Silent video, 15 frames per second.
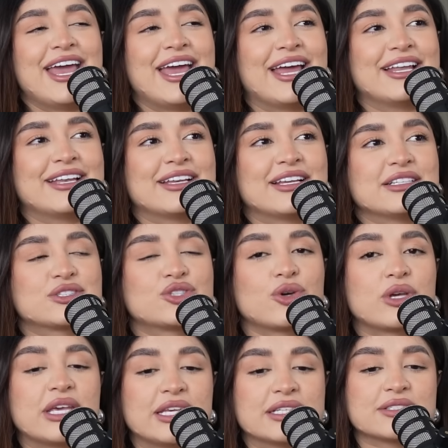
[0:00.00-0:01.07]
And
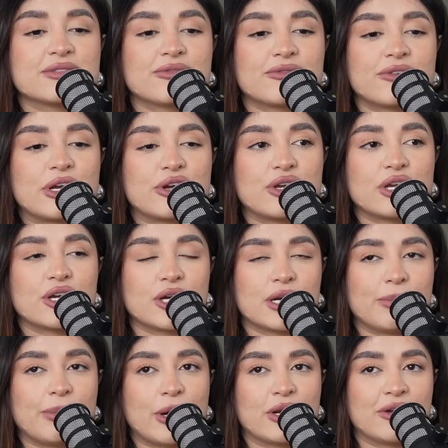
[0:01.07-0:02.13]
so he's very good
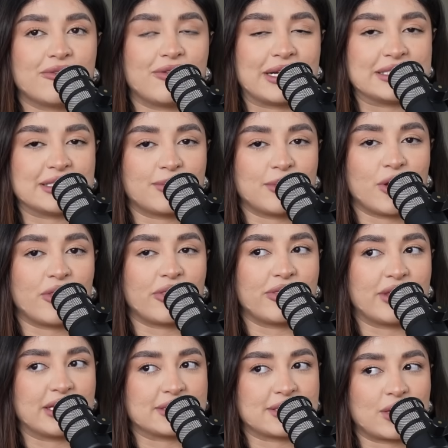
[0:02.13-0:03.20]
about advising me on
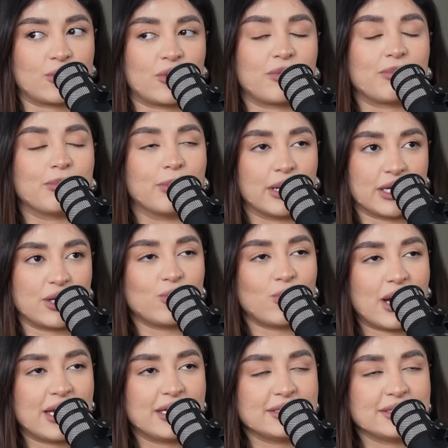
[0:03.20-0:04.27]
things like with money
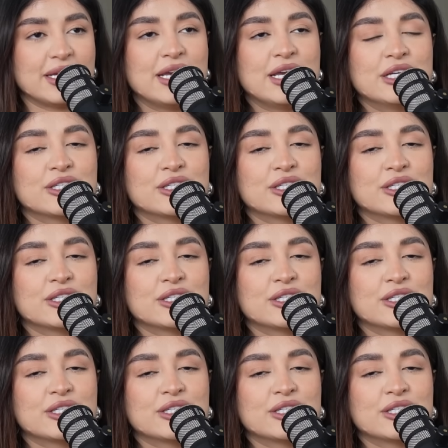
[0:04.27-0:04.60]
wise.